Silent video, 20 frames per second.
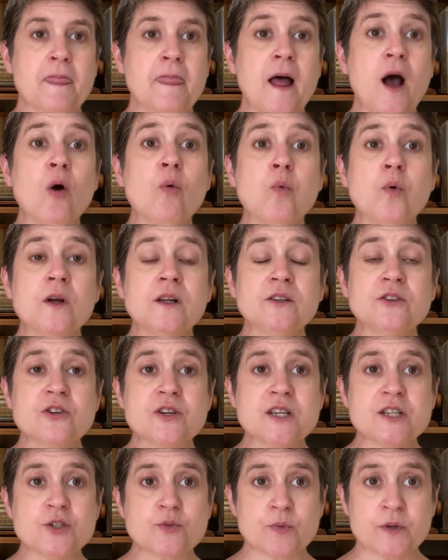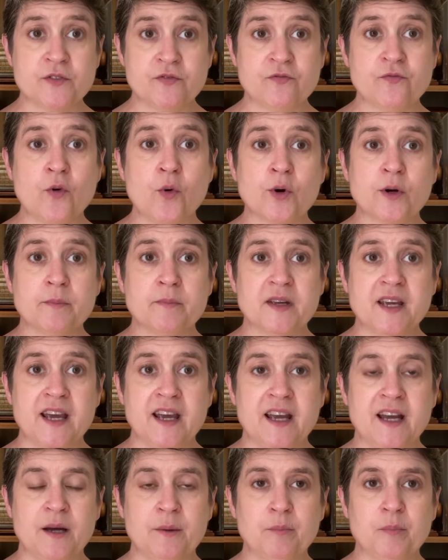a wilderness reform
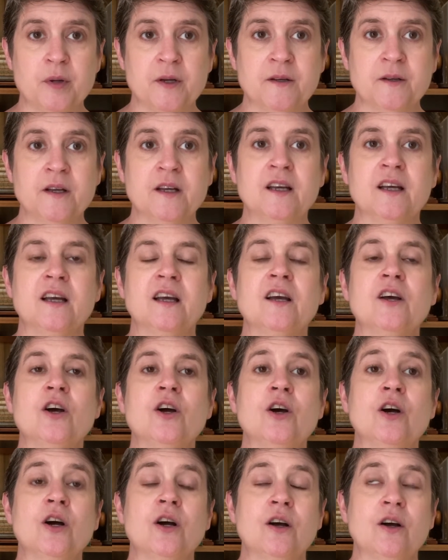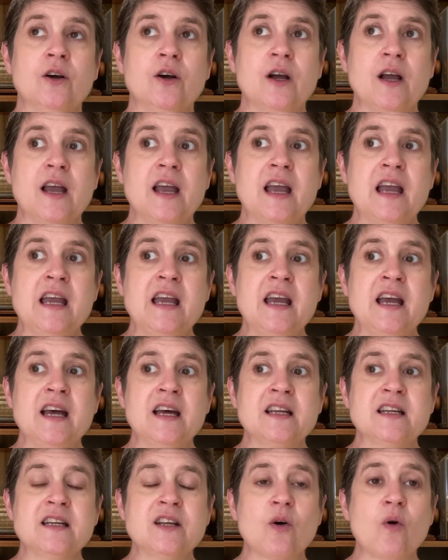camp,
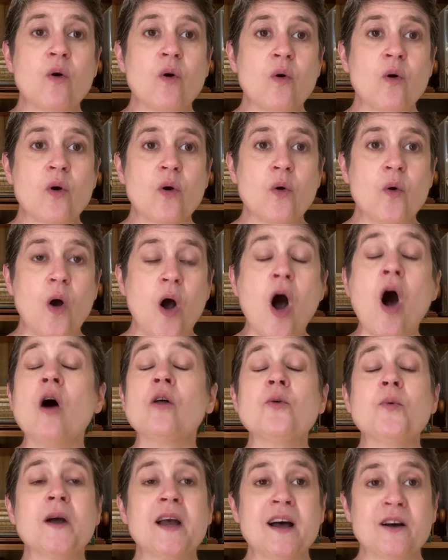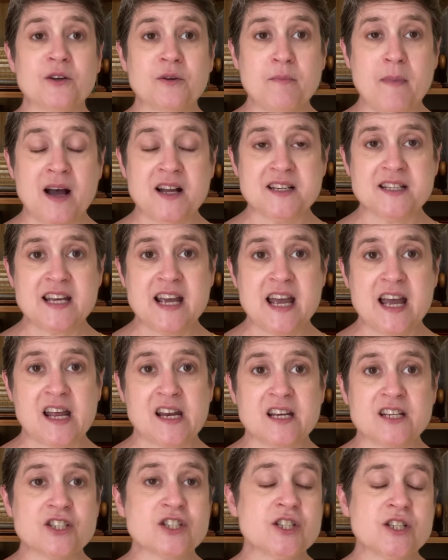and all the way out in
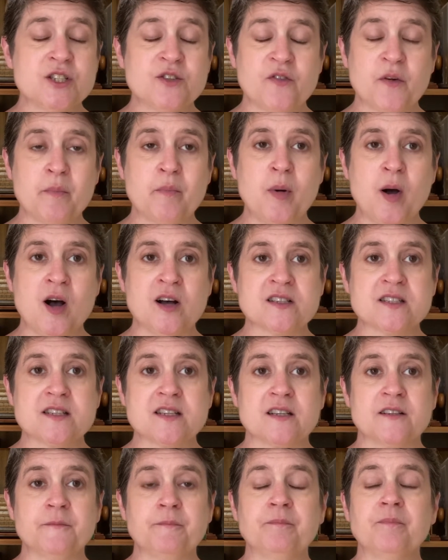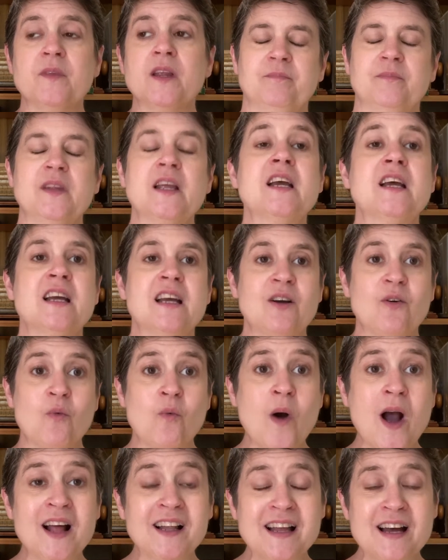Montana. She's from Boston.
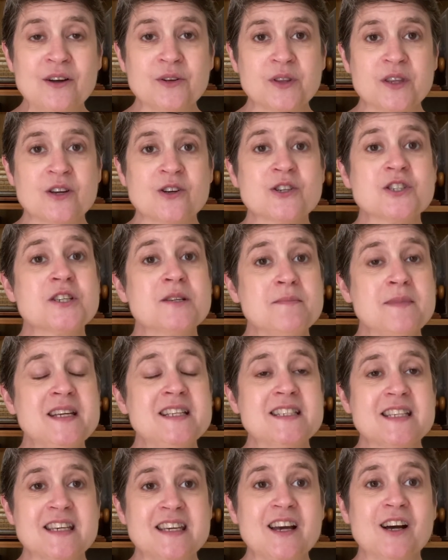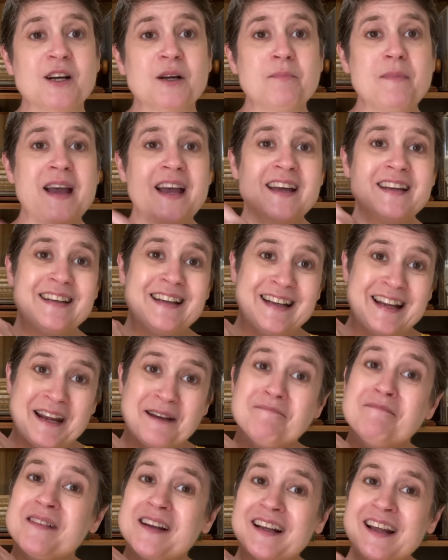While out there, she meets a young man
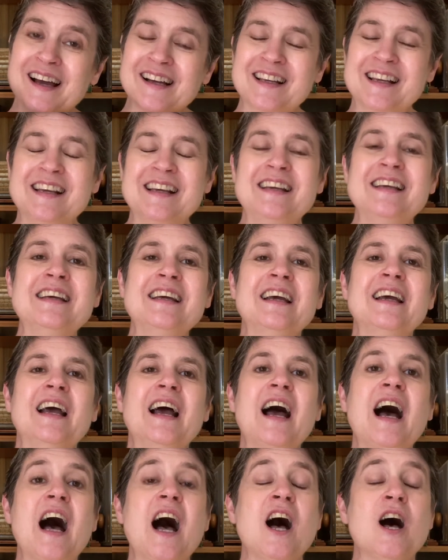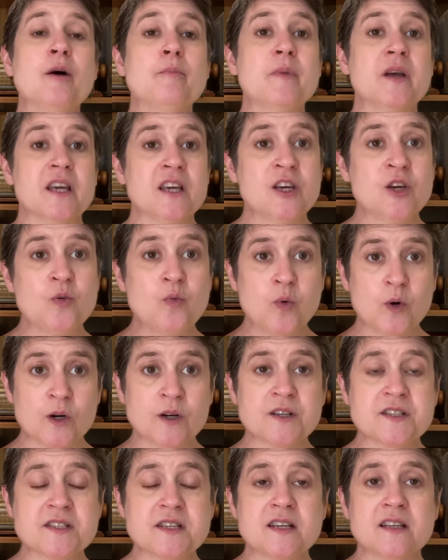named Lucky. Um, he
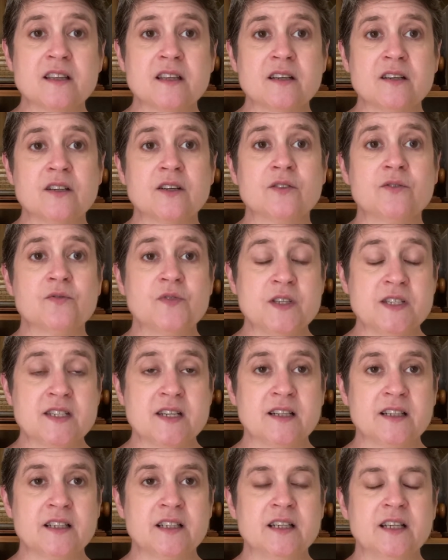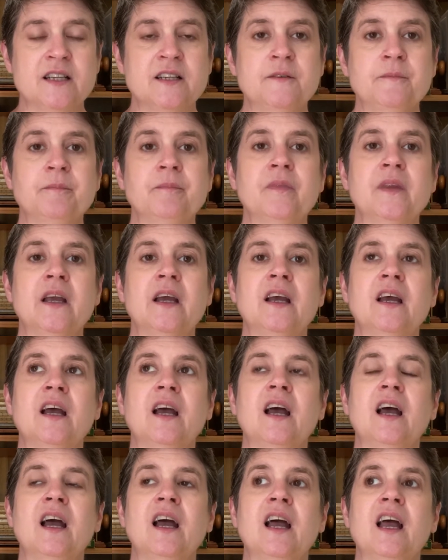works at the facility,
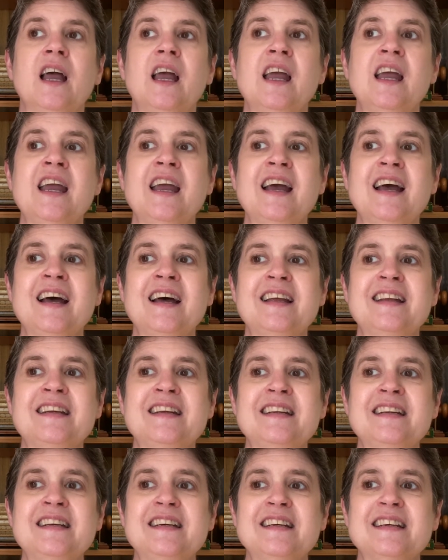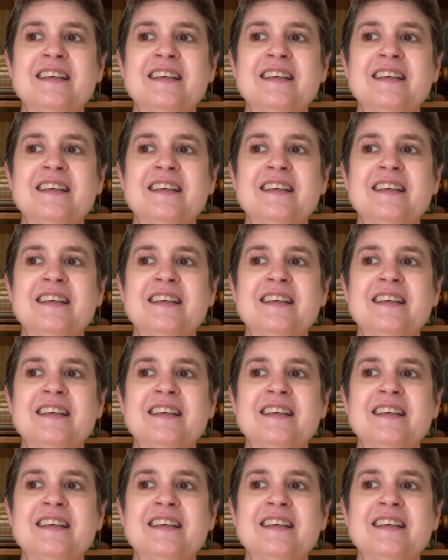and